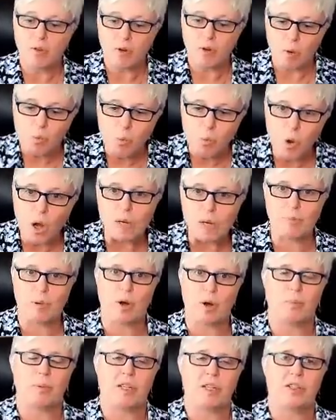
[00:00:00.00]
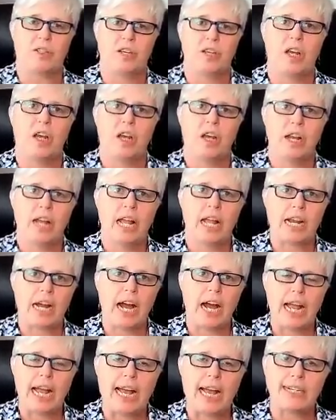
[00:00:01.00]
for one purpose. Like
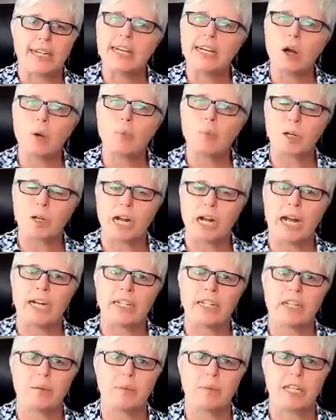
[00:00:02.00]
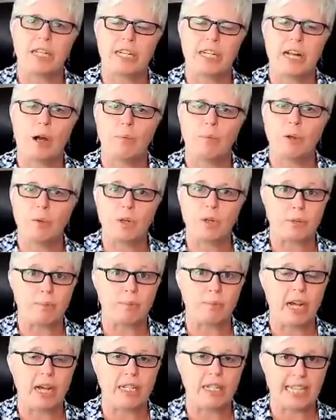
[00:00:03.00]
I had a helper guide come in and help me with
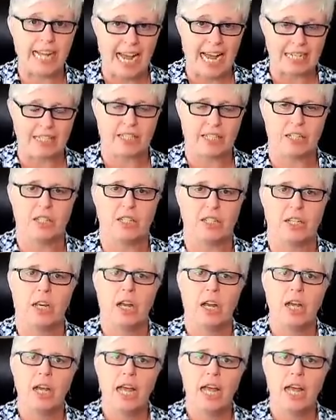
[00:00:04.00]
my taxes.